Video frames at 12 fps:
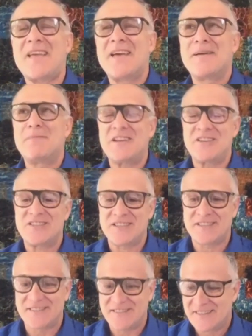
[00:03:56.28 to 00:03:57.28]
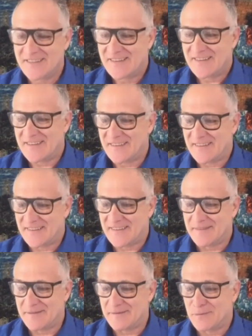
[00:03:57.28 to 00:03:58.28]
a mention
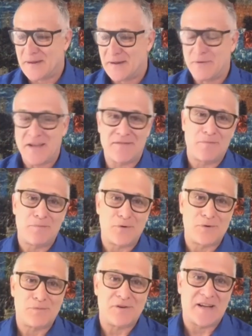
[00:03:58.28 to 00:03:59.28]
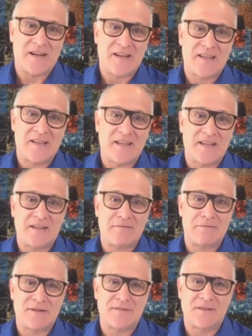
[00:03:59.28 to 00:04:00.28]
by way of a purupuraki at
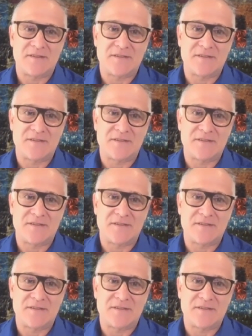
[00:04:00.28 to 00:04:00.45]
one of